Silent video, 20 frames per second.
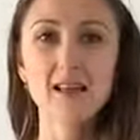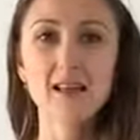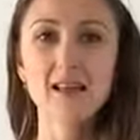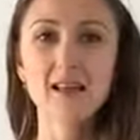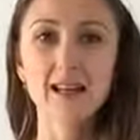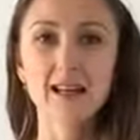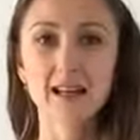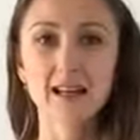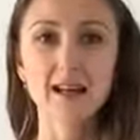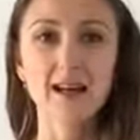
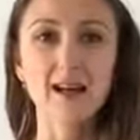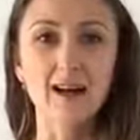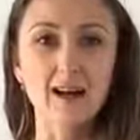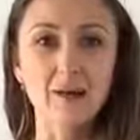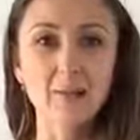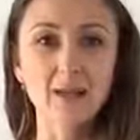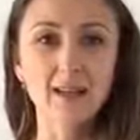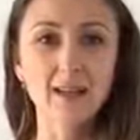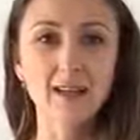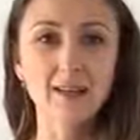in
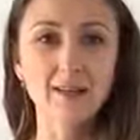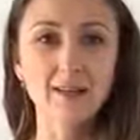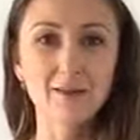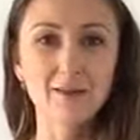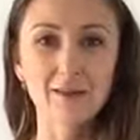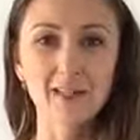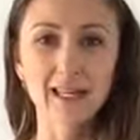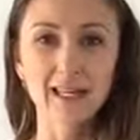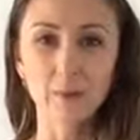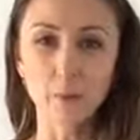harmony
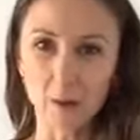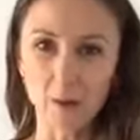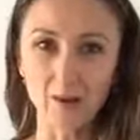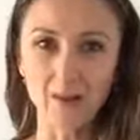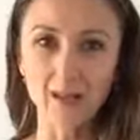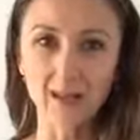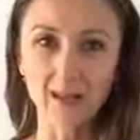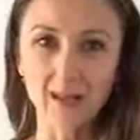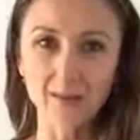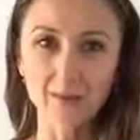with our
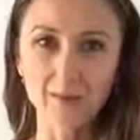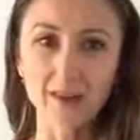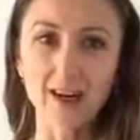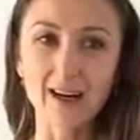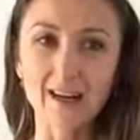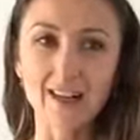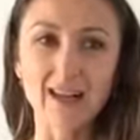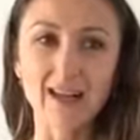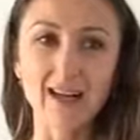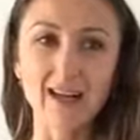body
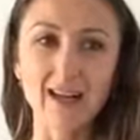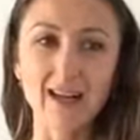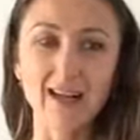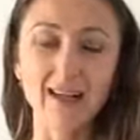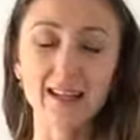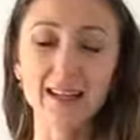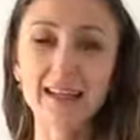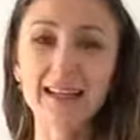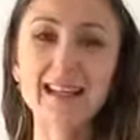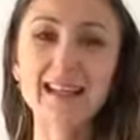rather
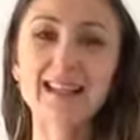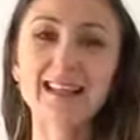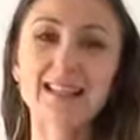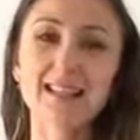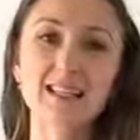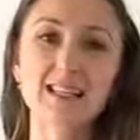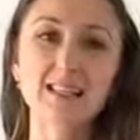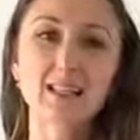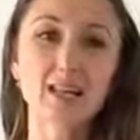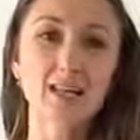than
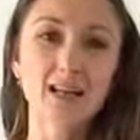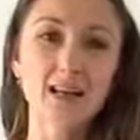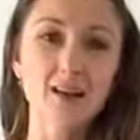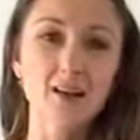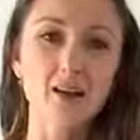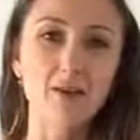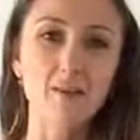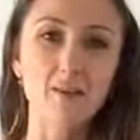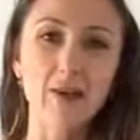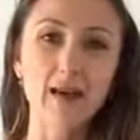synthetic
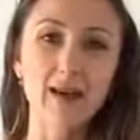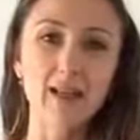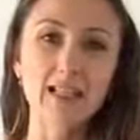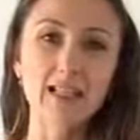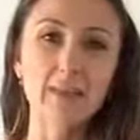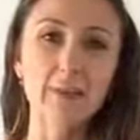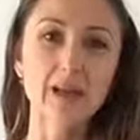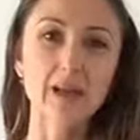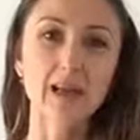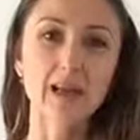
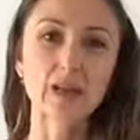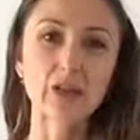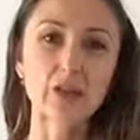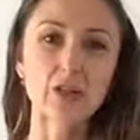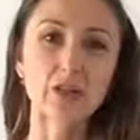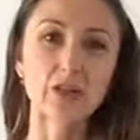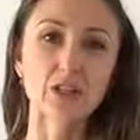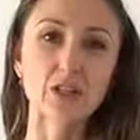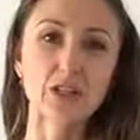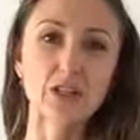compounds being
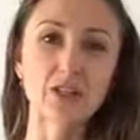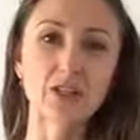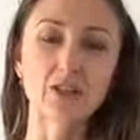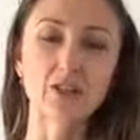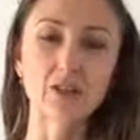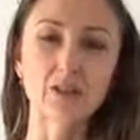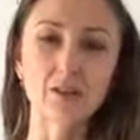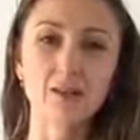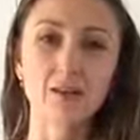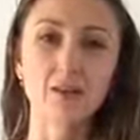introduced to
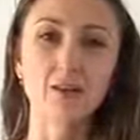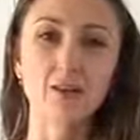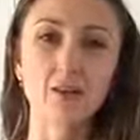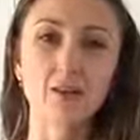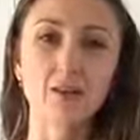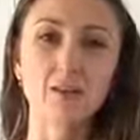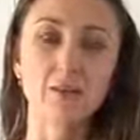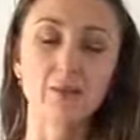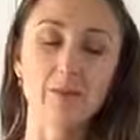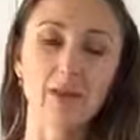do a
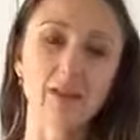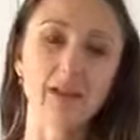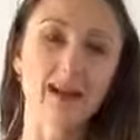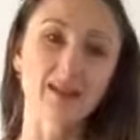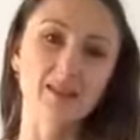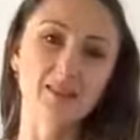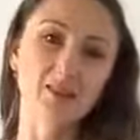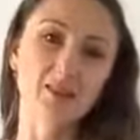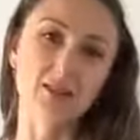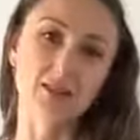job that
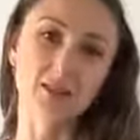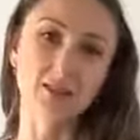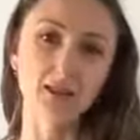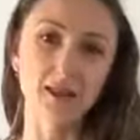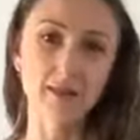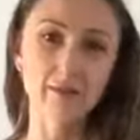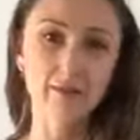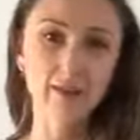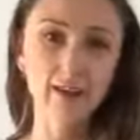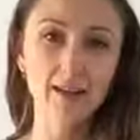has a lot of
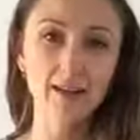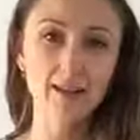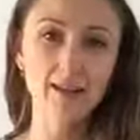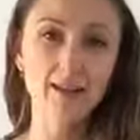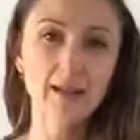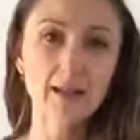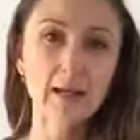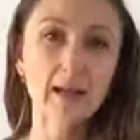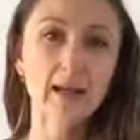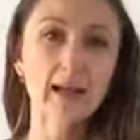side
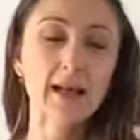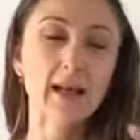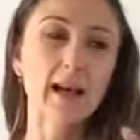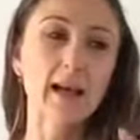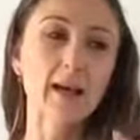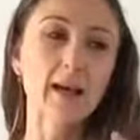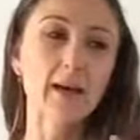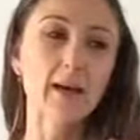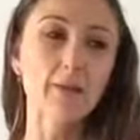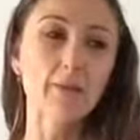effects.
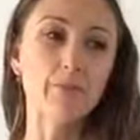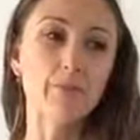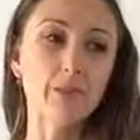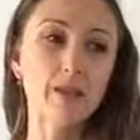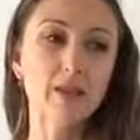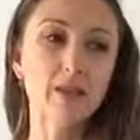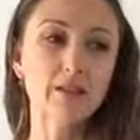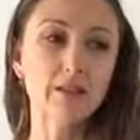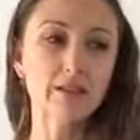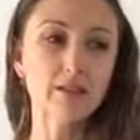
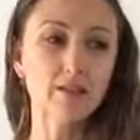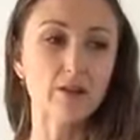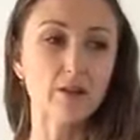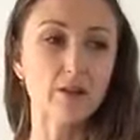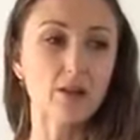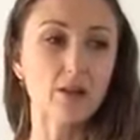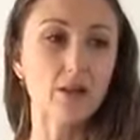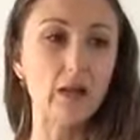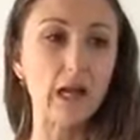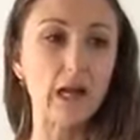
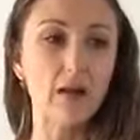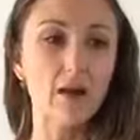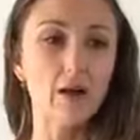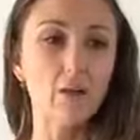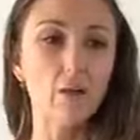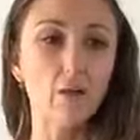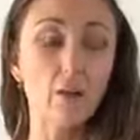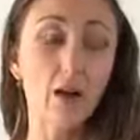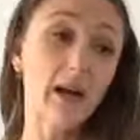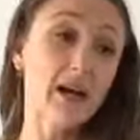So
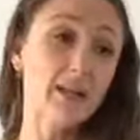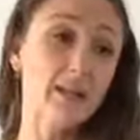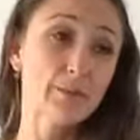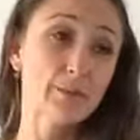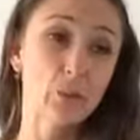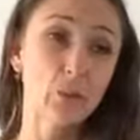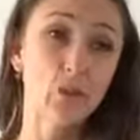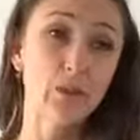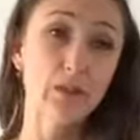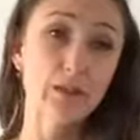Ice
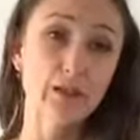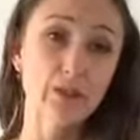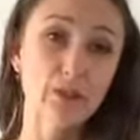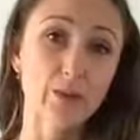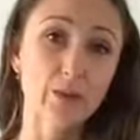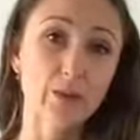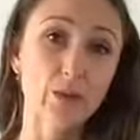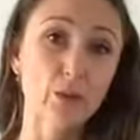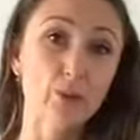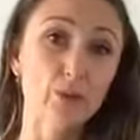Blue is
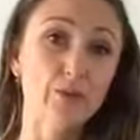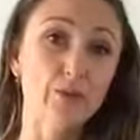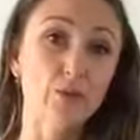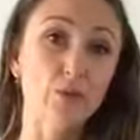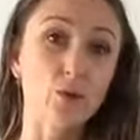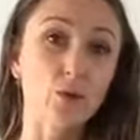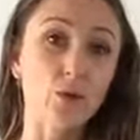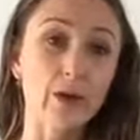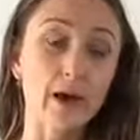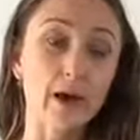really good
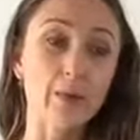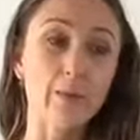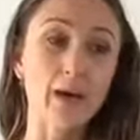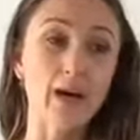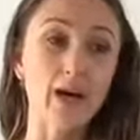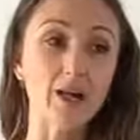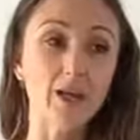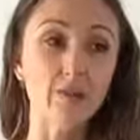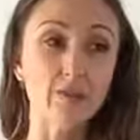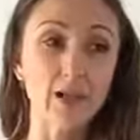for
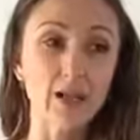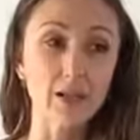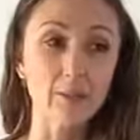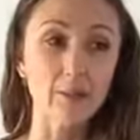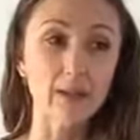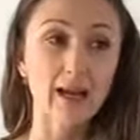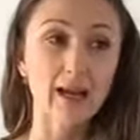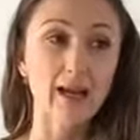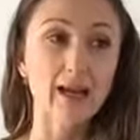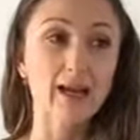arthritic
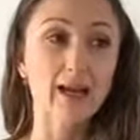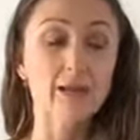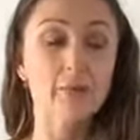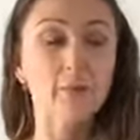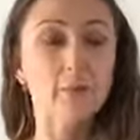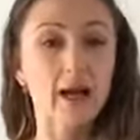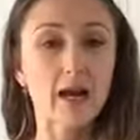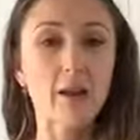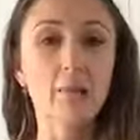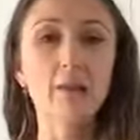pain,
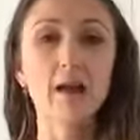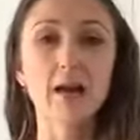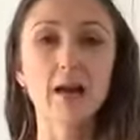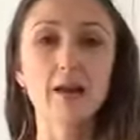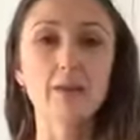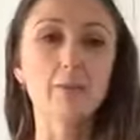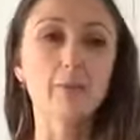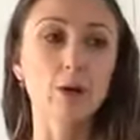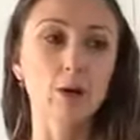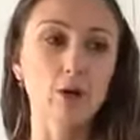back
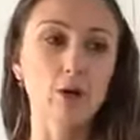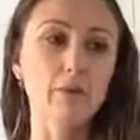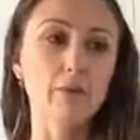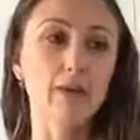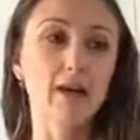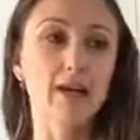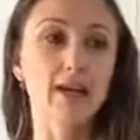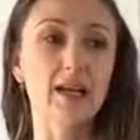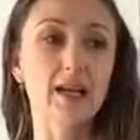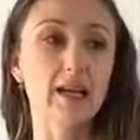pain, bone
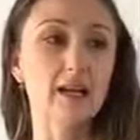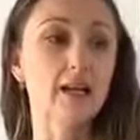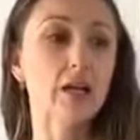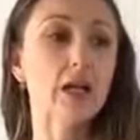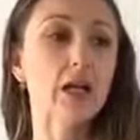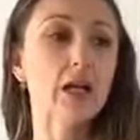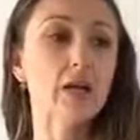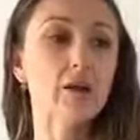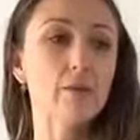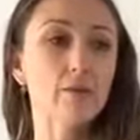pain,
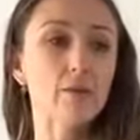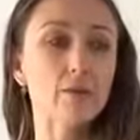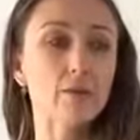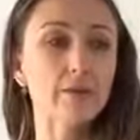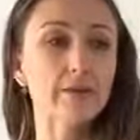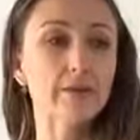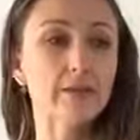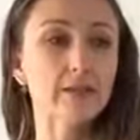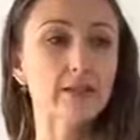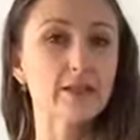
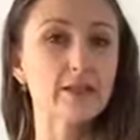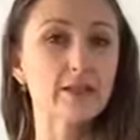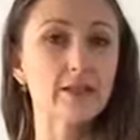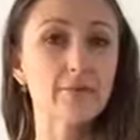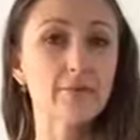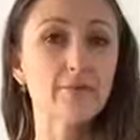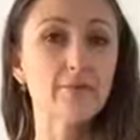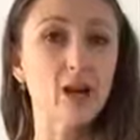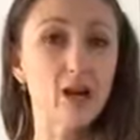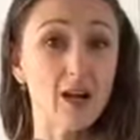bruises,
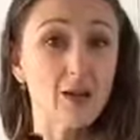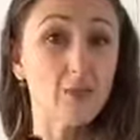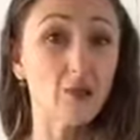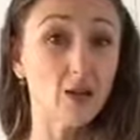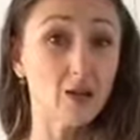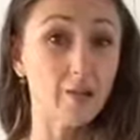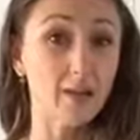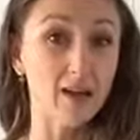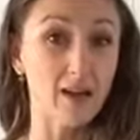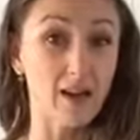
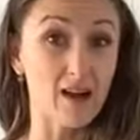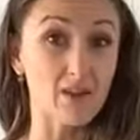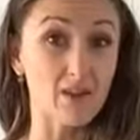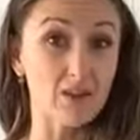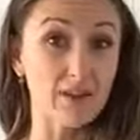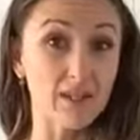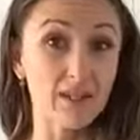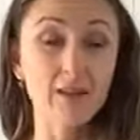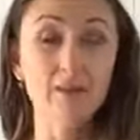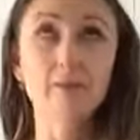
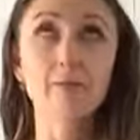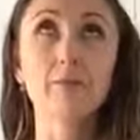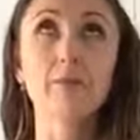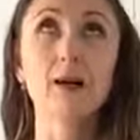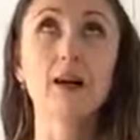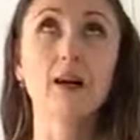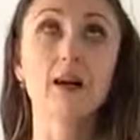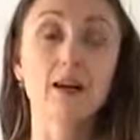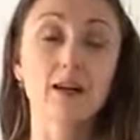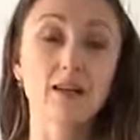fibromyalgia.
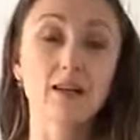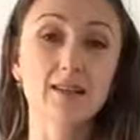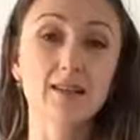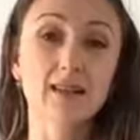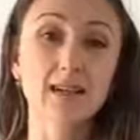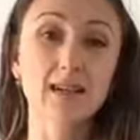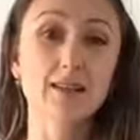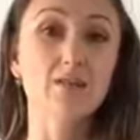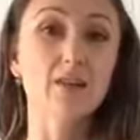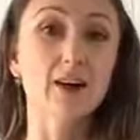My aunt
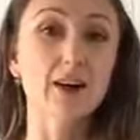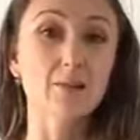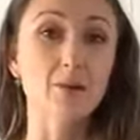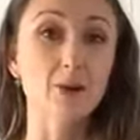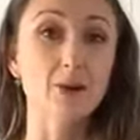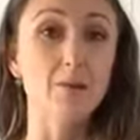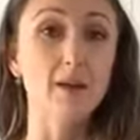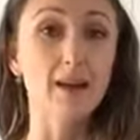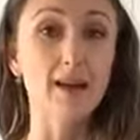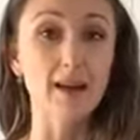has
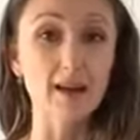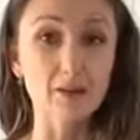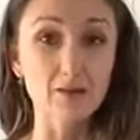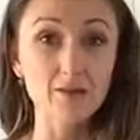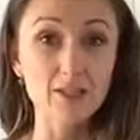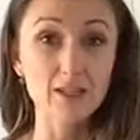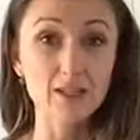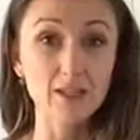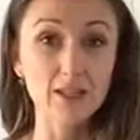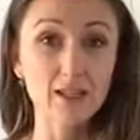
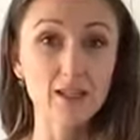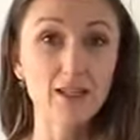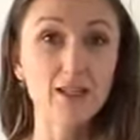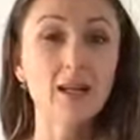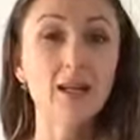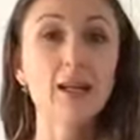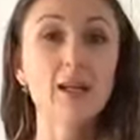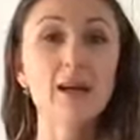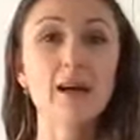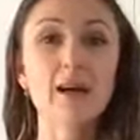fibromyalgia,
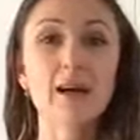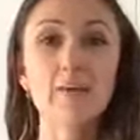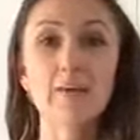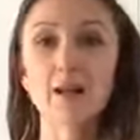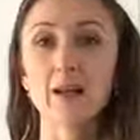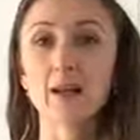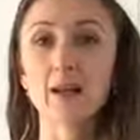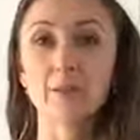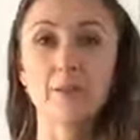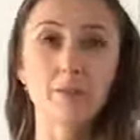
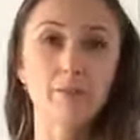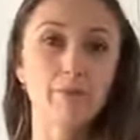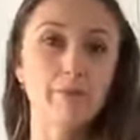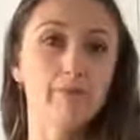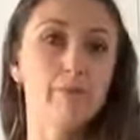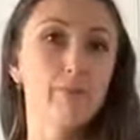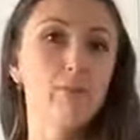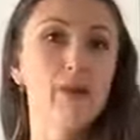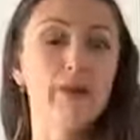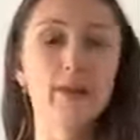and
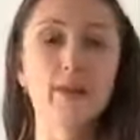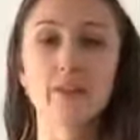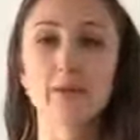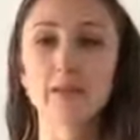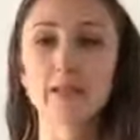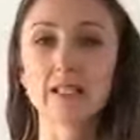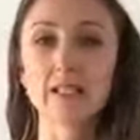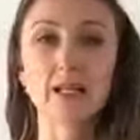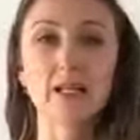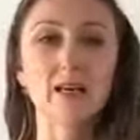when she
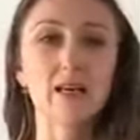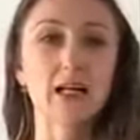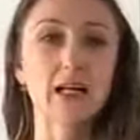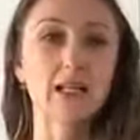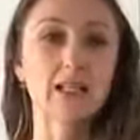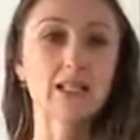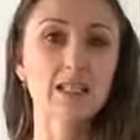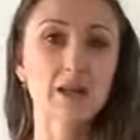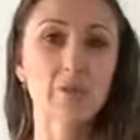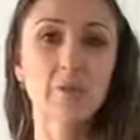was here
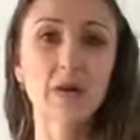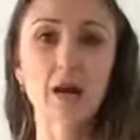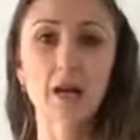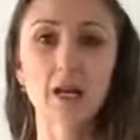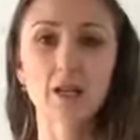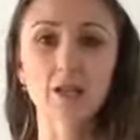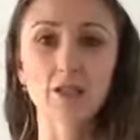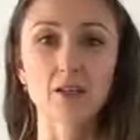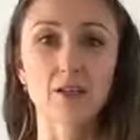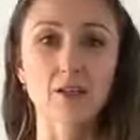last, I
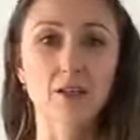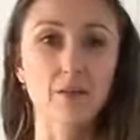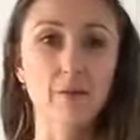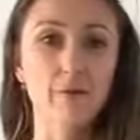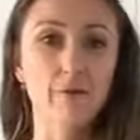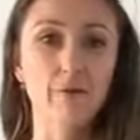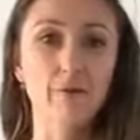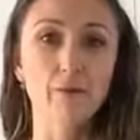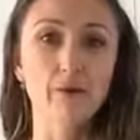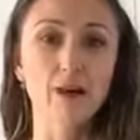packed her
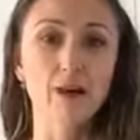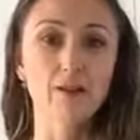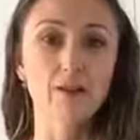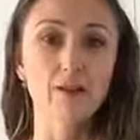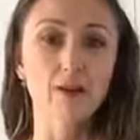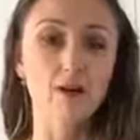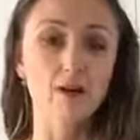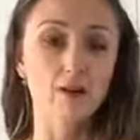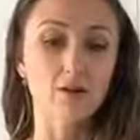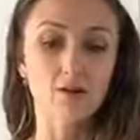off with
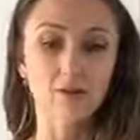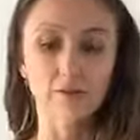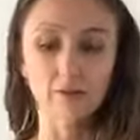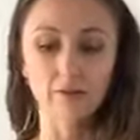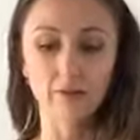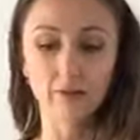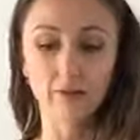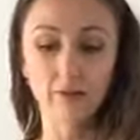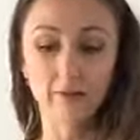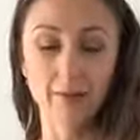
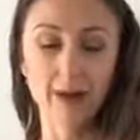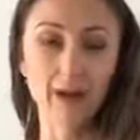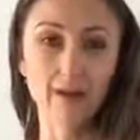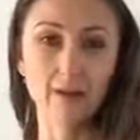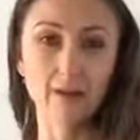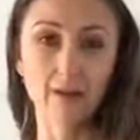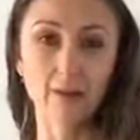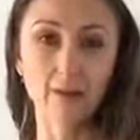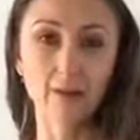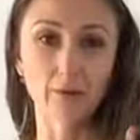I made
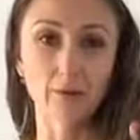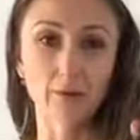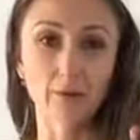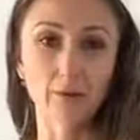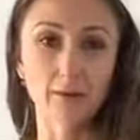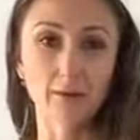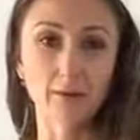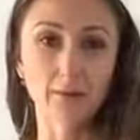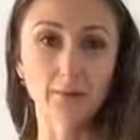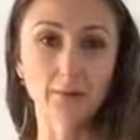her up a
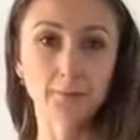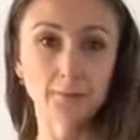roller